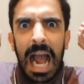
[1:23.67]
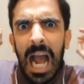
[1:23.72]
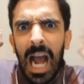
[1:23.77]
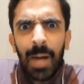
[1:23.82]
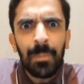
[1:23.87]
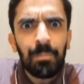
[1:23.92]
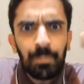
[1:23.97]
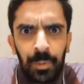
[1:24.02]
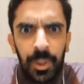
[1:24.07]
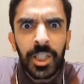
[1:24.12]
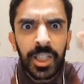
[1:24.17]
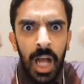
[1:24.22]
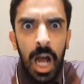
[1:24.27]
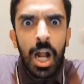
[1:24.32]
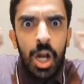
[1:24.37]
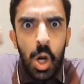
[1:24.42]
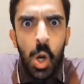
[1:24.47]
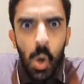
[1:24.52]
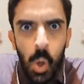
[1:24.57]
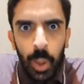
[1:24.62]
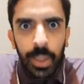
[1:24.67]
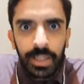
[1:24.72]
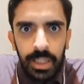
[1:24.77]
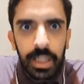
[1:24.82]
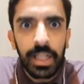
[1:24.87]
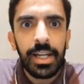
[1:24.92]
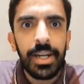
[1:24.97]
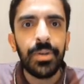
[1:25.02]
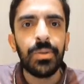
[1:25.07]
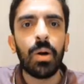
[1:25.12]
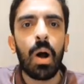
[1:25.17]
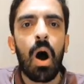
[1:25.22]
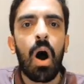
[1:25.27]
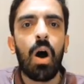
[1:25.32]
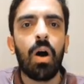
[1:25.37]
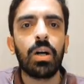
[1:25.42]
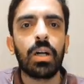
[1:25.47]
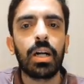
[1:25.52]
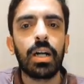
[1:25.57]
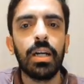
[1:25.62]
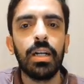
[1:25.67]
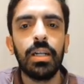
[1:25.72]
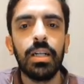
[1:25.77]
absolutely wrong.